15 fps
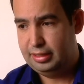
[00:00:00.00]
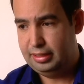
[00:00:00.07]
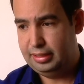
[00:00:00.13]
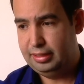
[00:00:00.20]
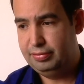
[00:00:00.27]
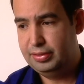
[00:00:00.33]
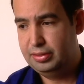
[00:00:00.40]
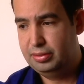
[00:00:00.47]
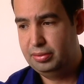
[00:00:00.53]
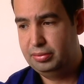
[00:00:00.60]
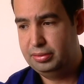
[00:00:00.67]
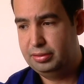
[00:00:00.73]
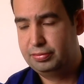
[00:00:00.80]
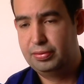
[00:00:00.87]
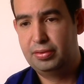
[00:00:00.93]
Even though
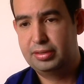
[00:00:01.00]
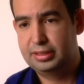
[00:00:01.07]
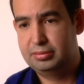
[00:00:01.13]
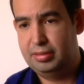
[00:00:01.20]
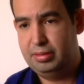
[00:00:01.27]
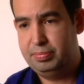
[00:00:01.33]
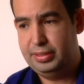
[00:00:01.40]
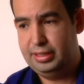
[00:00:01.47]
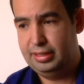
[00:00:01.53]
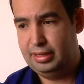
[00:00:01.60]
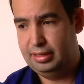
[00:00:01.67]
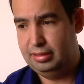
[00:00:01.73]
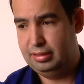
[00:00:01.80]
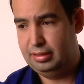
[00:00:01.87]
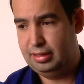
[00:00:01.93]
your focus might be
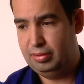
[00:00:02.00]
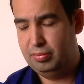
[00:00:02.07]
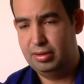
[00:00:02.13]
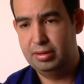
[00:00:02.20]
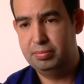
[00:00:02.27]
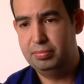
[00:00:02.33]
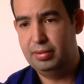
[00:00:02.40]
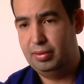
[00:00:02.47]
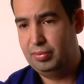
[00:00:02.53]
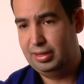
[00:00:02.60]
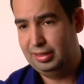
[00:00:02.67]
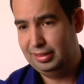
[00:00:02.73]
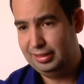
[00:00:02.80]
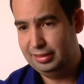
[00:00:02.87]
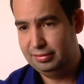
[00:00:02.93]
on I want to I want
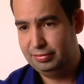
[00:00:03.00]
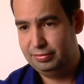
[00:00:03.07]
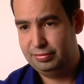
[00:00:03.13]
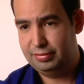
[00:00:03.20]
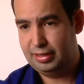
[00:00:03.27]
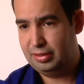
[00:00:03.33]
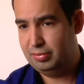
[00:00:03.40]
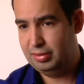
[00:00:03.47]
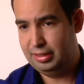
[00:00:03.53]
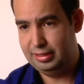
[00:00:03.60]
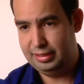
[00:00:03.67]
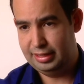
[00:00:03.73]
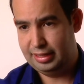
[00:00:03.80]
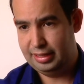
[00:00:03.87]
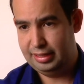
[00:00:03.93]
to live, I don't want to
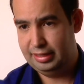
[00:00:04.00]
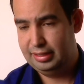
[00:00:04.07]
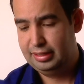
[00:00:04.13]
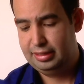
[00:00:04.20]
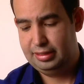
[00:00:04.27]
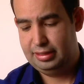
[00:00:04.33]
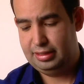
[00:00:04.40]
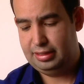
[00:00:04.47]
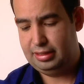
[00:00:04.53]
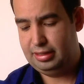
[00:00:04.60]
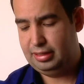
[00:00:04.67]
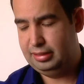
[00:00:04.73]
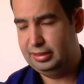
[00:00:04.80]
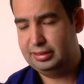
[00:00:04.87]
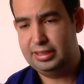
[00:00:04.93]
die.
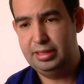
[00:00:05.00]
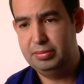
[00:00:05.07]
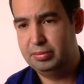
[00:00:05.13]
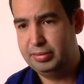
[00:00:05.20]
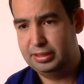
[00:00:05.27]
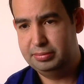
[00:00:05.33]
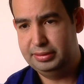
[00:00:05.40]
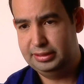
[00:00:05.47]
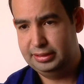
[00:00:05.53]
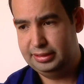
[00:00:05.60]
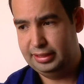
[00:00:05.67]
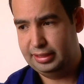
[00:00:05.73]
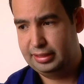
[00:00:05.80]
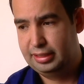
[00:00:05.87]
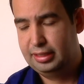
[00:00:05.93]
This chemo makes me
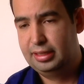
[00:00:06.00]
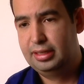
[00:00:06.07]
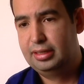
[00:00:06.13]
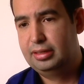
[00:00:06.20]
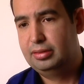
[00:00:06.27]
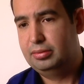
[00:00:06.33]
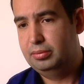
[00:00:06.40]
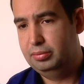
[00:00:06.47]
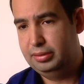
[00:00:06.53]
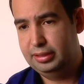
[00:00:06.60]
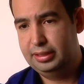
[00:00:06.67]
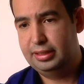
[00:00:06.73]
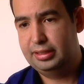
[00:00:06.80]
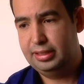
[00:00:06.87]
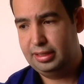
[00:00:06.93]
sick
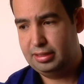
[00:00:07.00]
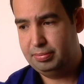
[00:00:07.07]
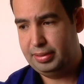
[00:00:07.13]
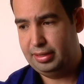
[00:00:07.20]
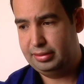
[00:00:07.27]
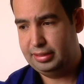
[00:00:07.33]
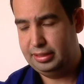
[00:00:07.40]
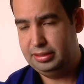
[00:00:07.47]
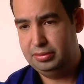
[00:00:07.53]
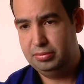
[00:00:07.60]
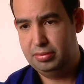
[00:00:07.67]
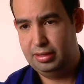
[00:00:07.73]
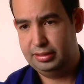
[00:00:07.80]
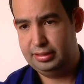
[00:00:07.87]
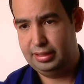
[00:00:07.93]
really think about that you
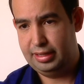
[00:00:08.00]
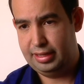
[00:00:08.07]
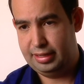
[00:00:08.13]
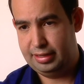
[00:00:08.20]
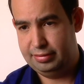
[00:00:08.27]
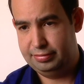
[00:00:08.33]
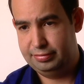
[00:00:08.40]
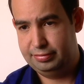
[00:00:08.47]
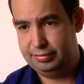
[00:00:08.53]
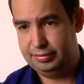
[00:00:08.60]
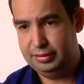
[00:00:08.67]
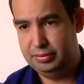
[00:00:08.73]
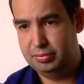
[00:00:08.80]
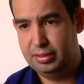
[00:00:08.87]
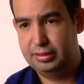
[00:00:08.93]
want to have
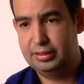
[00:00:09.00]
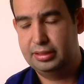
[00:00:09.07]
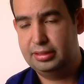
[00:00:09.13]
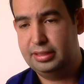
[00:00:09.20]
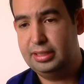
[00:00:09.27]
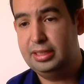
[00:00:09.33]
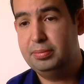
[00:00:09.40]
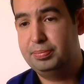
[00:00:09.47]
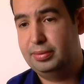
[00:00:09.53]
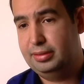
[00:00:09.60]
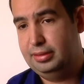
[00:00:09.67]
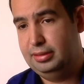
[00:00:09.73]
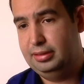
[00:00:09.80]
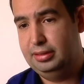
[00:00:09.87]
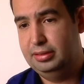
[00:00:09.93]
you want to keep
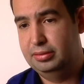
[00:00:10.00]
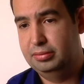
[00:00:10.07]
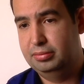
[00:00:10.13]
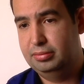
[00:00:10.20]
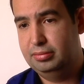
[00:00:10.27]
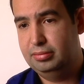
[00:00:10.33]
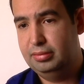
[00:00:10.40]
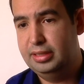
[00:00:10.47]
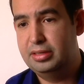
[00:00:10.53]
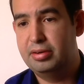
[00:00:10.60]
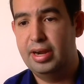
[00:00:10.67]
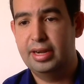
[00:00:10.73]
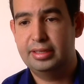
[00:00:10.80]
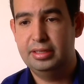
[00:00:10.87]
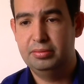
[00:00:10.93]
uh, you know
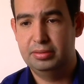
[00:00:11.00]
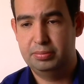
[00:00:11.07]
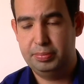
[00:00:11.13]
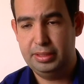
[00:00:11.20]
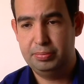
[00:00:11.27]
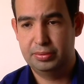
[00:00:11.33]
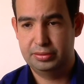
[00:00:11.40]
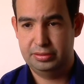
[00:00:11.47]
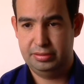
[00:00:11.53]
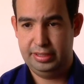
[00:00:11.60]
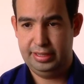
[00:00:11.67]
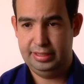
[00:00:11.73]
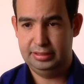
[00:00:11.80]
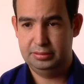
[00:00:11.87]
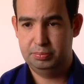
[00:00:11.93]
interacting with people your
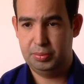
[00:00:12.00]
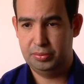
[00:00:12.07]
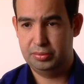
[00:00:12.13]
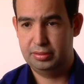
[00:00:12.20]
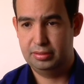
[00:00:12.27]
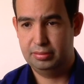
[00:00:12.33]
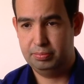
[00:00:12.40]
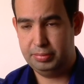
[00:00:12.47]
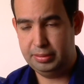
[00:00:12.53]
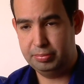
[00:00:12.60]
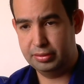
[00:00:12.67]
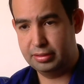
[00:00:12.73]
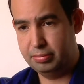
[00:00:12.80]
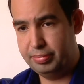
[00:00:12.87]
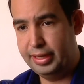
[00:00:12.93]
age both people
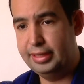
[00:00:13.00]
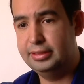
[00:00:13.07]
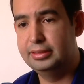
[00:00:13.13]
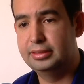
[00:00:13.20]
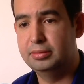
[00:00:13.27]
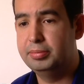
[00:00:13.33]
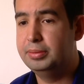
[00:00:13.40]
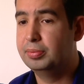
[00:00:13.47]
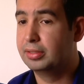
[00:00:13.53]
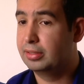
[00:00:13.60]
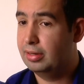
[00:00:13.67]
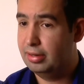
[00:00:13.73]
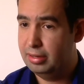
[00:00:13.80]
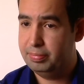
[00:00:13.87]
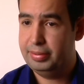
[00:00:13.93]
that are patients and people that
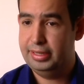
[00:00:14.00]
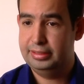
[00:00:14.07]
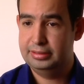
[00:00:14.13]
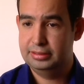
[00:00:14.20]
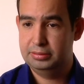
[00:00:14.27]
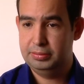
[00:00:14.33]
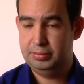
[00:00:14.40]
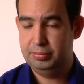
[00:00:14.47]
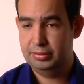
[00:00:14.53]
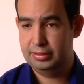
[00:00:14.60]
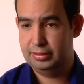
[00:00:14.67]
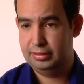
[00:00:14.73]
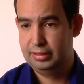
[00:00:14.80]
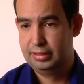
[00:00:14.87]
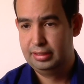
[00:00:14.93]
aren't patients people
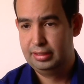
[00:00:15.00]
that